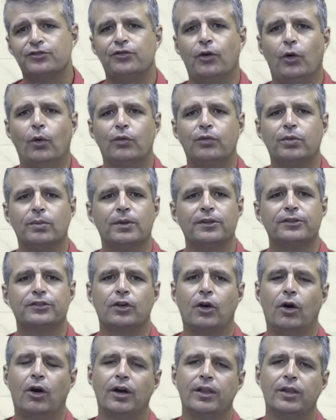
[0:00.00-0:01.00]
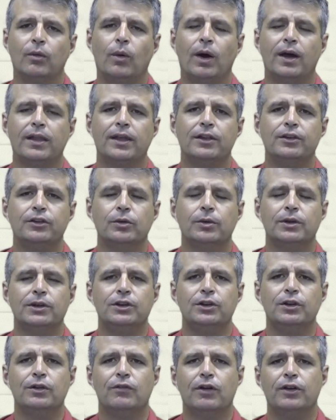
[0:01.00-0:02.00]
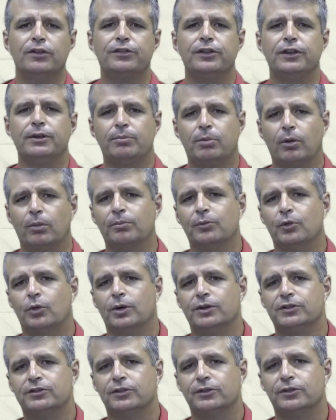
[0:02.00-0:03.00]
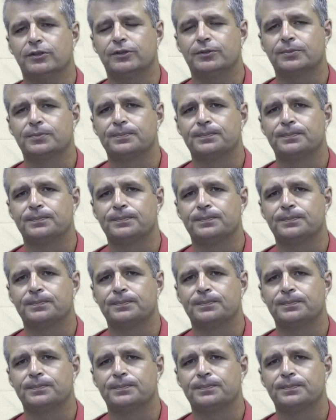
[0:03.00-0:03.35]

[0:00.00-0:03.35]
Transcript: fall from the sky the way they do in university problem questions.